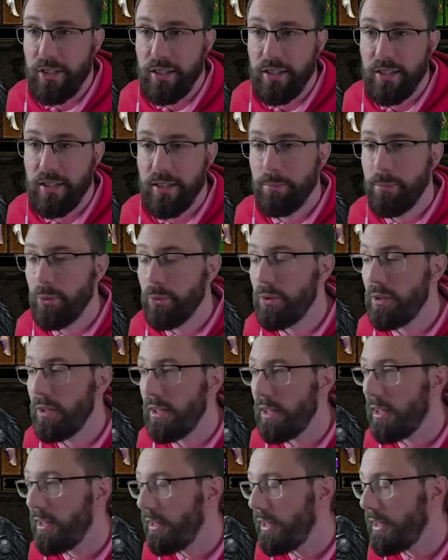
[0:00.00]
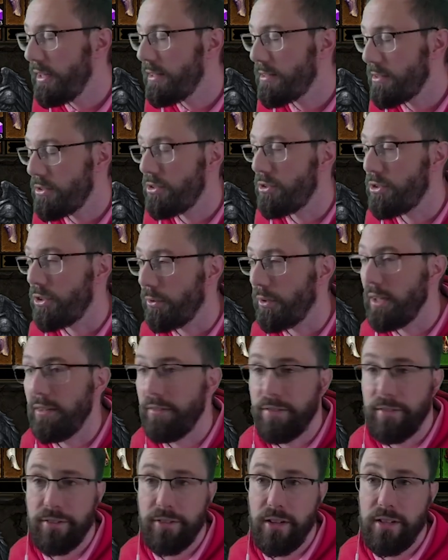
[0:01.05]
more elites are just great for
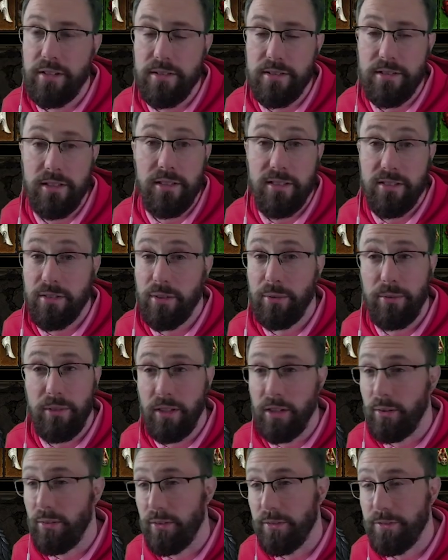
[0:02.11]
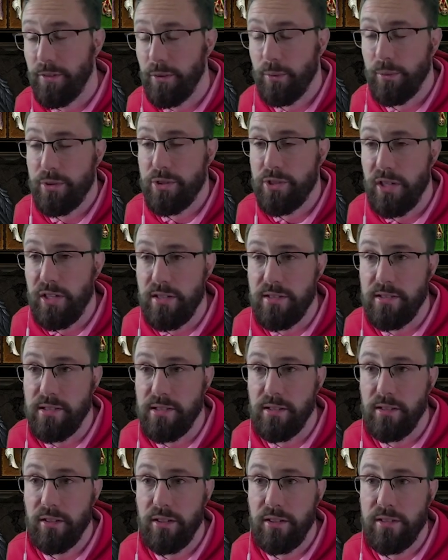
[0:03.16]
Frenzy. So, the follower changes are
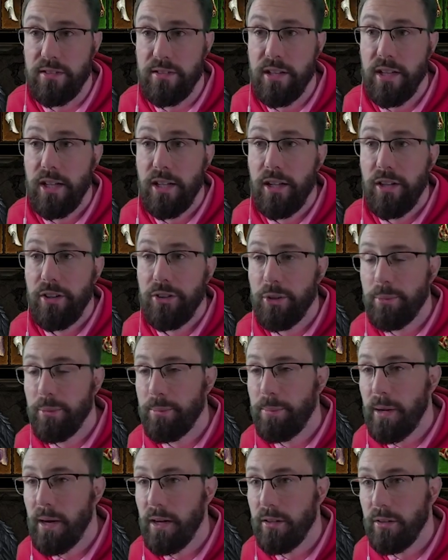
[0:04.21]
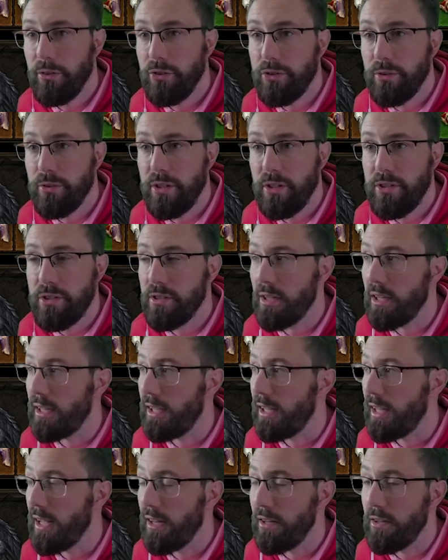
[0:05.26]
nice. Double pile and duration,
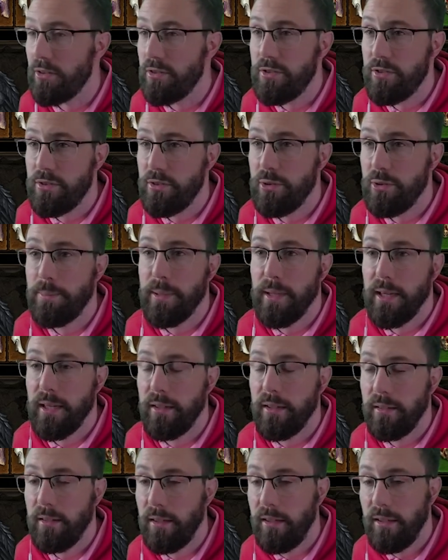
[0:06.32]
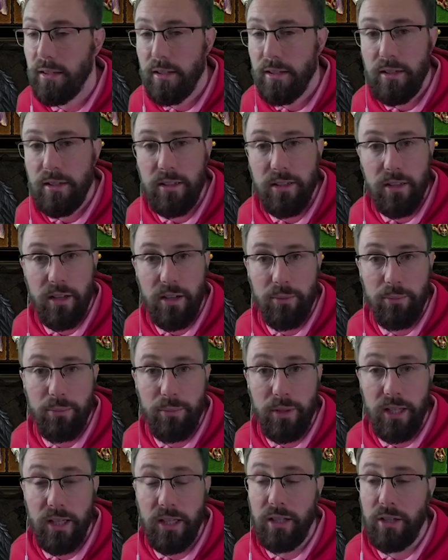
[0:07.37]
again, super handy.
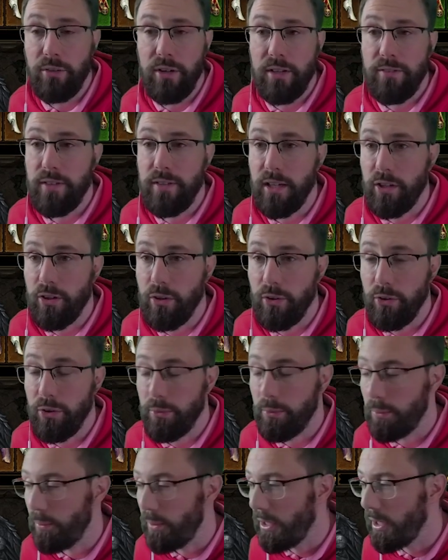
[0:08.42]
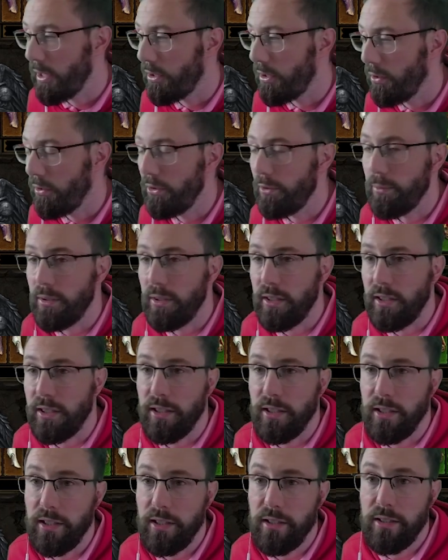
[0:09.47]
Really great if you get conduit. We get conduit in the
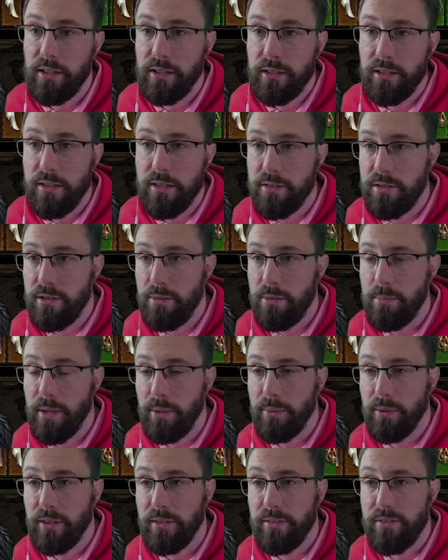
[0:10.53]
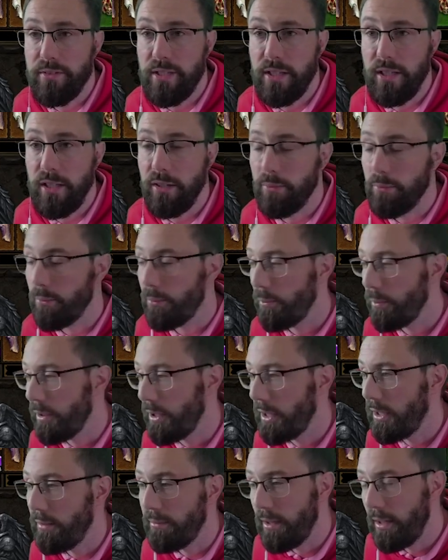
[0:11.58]
clear, as you may well have seen.
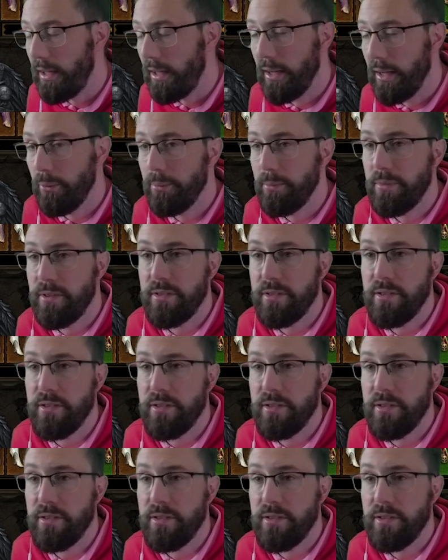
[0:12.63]
Really, really helps.